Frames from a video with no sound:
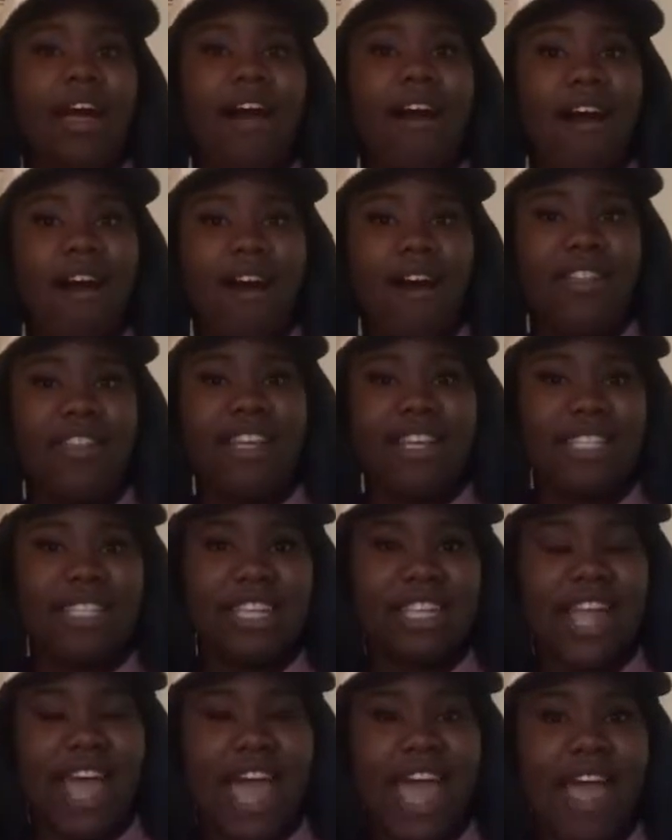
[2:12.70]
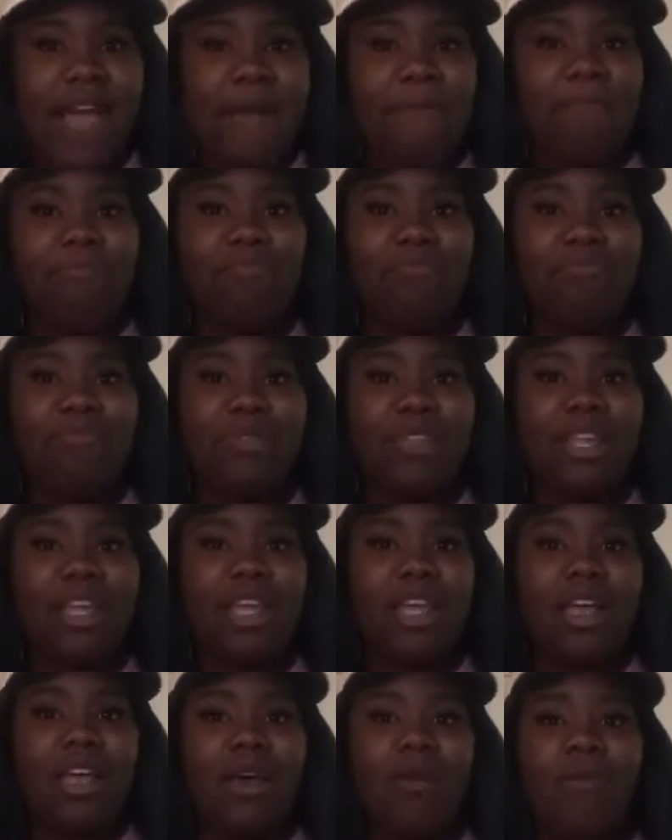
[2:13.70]
all this and that
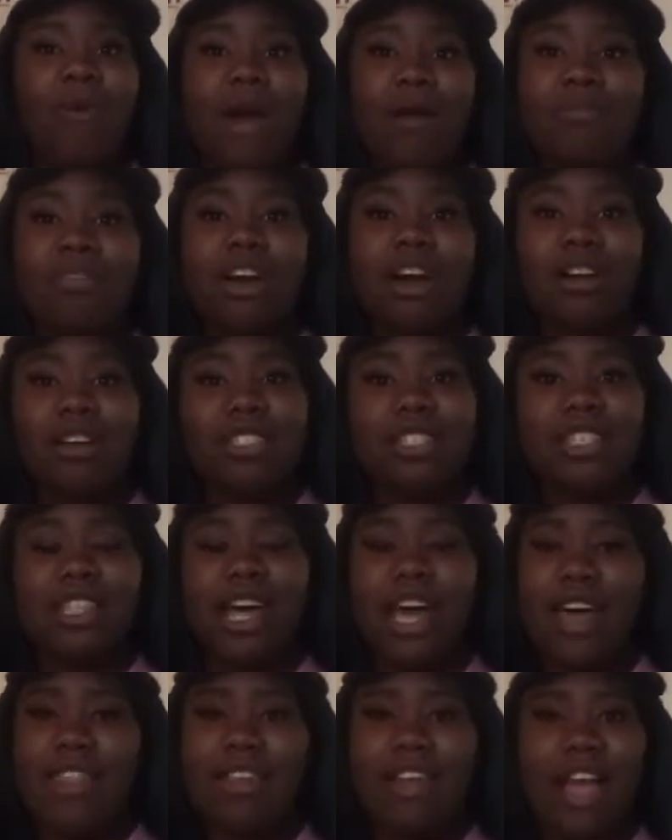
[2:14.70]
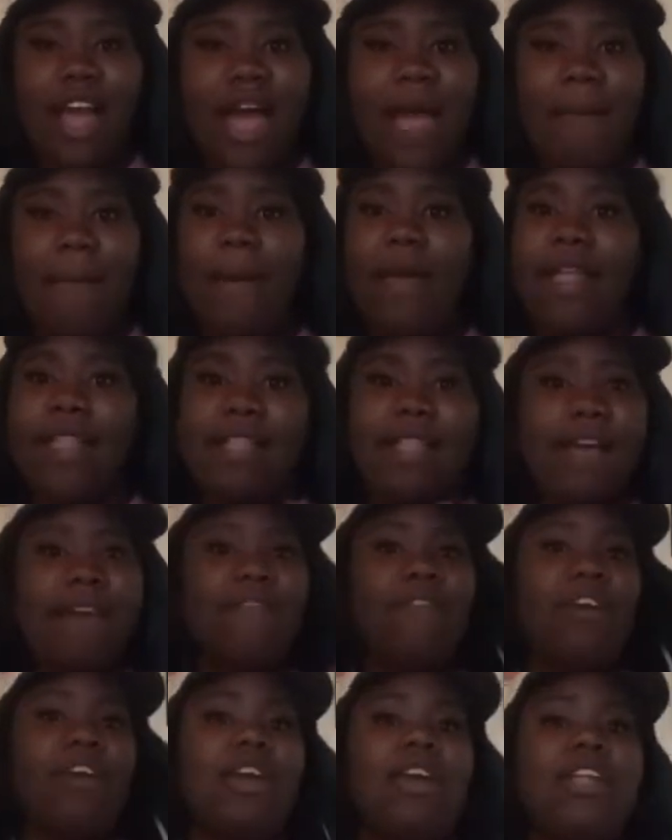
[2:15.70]
while I'm talking to the other guy, but it
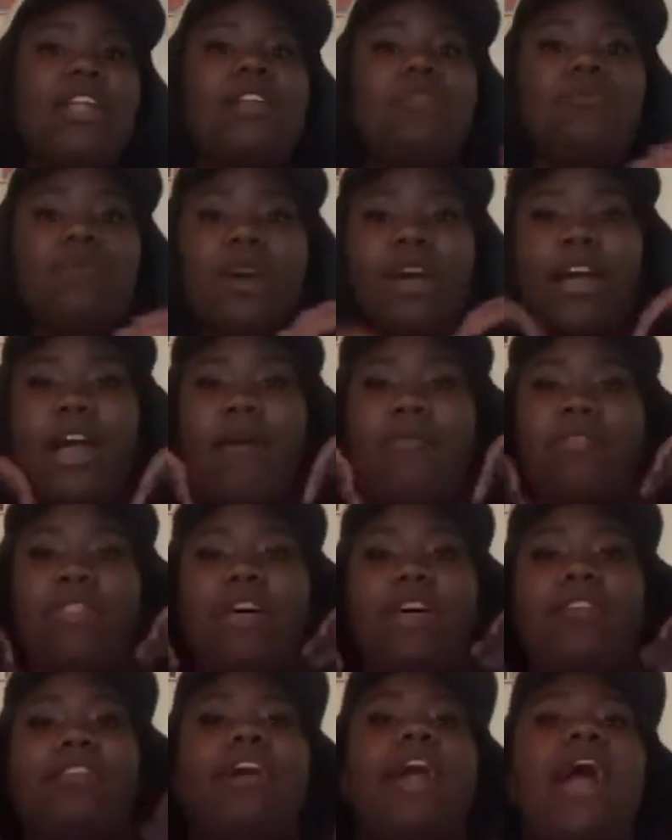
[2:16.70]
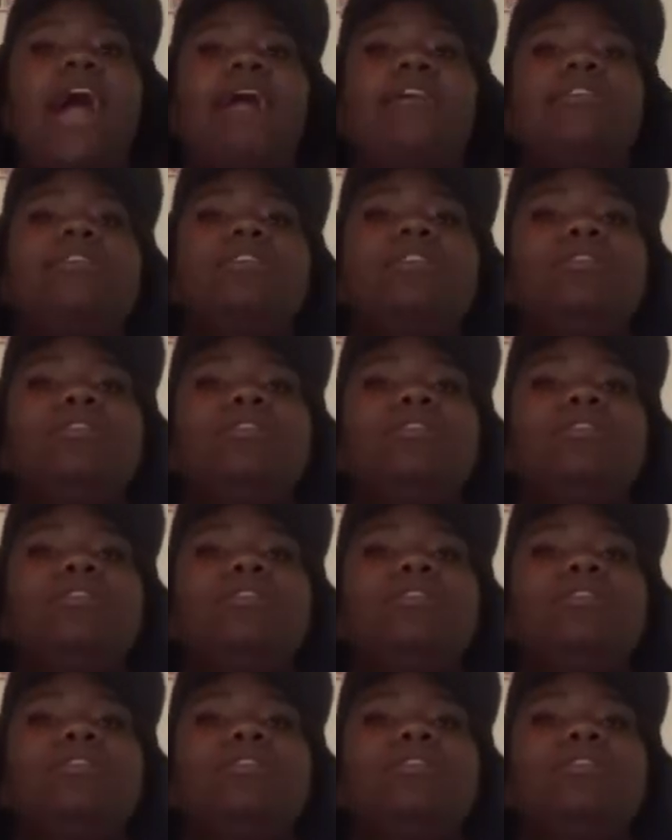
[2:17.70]
didn't work out with the other guy.